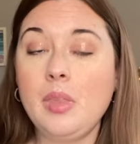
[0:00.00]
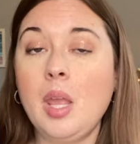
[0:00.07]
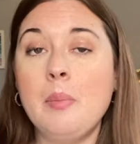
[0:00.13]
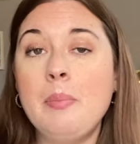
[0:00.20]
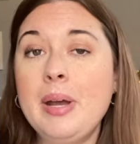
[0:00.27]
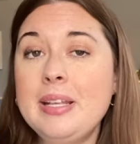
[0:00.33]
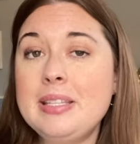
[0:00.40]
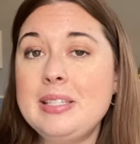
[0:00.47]

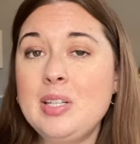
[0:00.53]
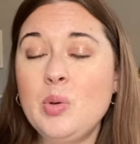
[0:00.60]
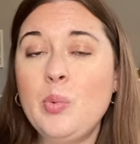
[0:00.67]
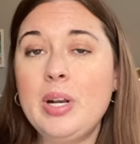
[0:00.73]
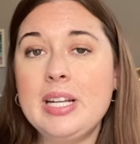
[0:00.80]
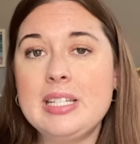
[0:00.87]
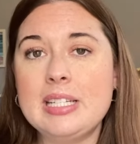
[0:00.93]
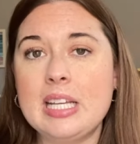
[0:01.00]
But still
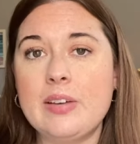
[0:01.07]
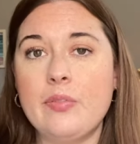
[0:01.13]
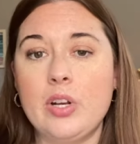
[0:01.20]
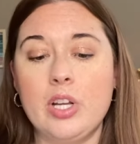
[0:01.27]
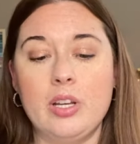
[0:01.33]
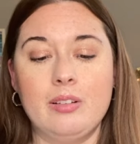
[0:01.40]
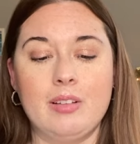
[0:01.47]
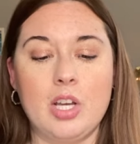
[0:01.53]
wanted to give it
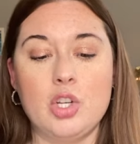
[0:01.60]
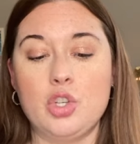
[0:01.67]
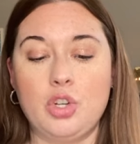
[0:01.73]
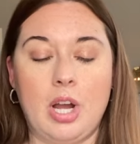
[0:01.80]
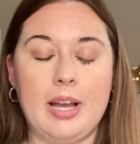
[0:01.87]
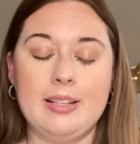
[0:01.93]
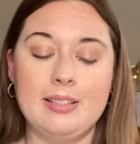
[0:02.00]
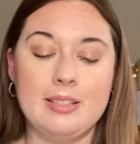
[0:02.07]
a
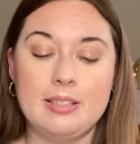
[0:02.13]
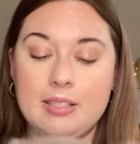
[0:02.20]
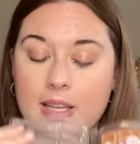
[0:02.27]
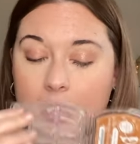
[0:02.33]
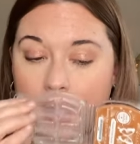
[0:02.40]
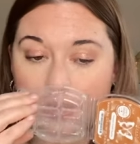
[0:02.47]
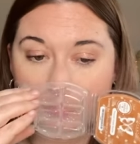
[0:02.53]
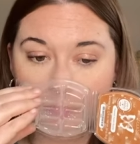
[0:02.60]
shot and
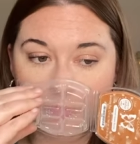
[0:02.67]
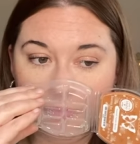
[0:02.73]
see.